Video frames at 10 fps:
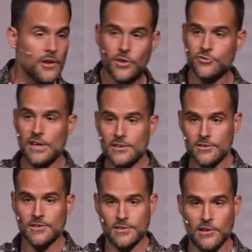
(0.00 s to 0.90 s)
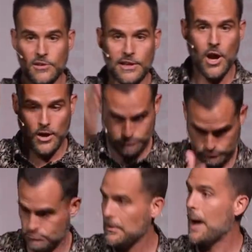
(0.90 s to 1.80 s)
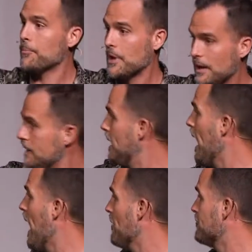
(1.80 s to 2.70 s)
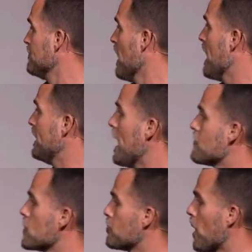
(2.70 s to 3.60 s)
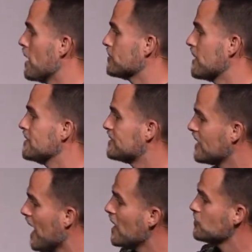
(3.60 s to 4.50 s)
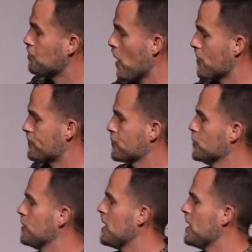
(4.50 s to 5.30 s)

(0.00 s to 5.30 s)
So Jesus is literally going, I'm cutting it off. And every branch that does bear fruit,